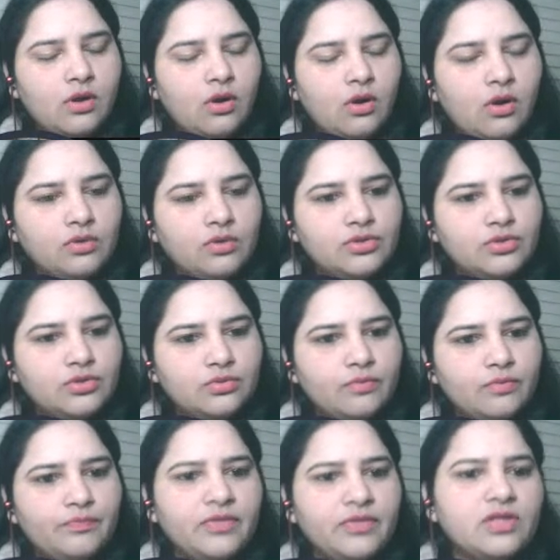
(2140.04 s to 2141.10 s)
ought to.
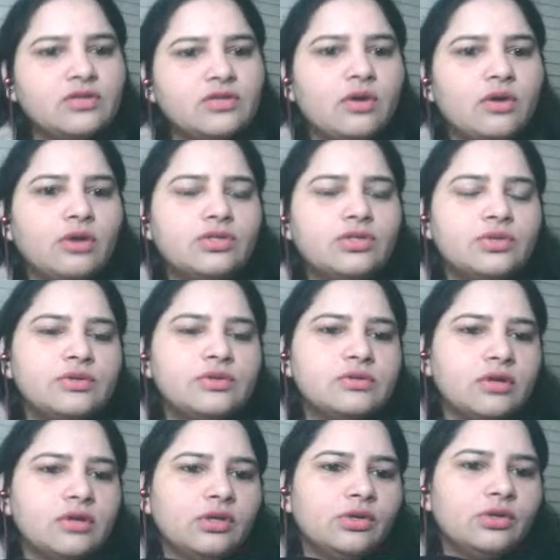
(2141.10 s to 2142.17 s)
It's ought to is
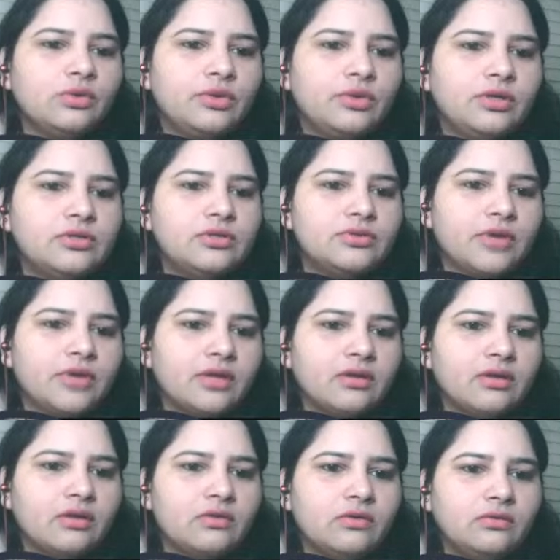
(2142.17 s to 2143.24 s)
not going together,
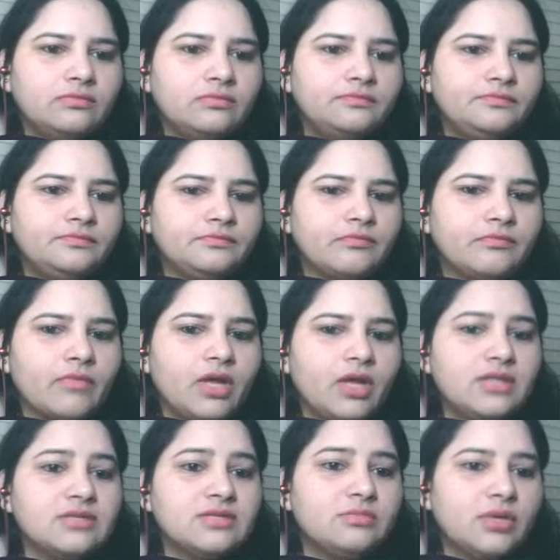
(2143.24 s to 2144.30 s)
you know.
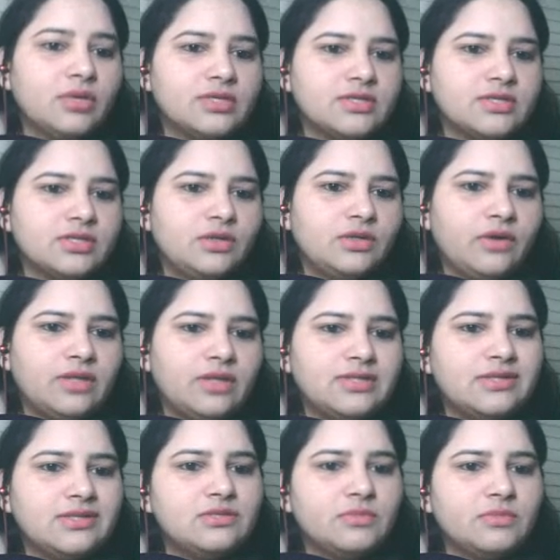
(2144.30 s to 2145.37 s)
It's must. You can
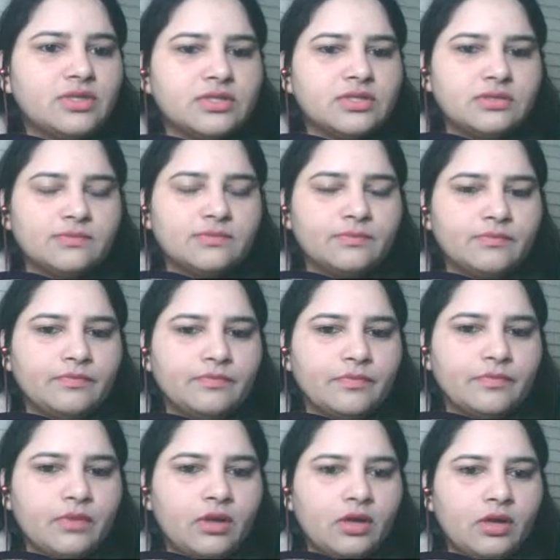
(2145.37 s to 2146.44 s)
say it's must
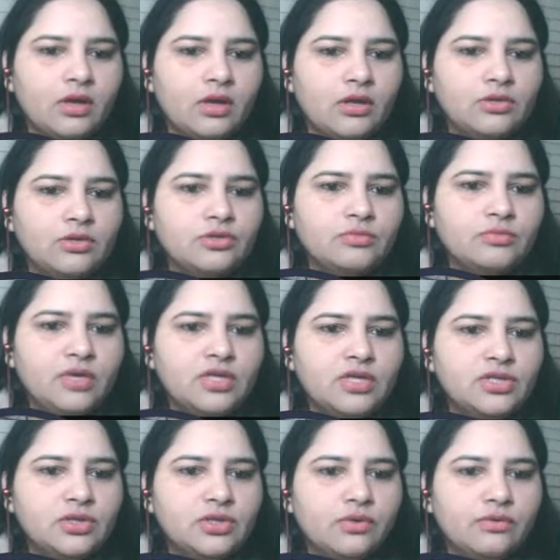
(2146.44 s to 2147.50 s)
to make
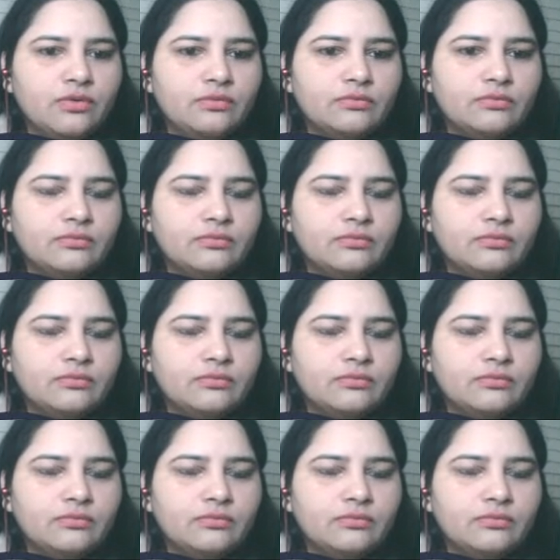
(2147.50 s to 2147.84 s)
sure.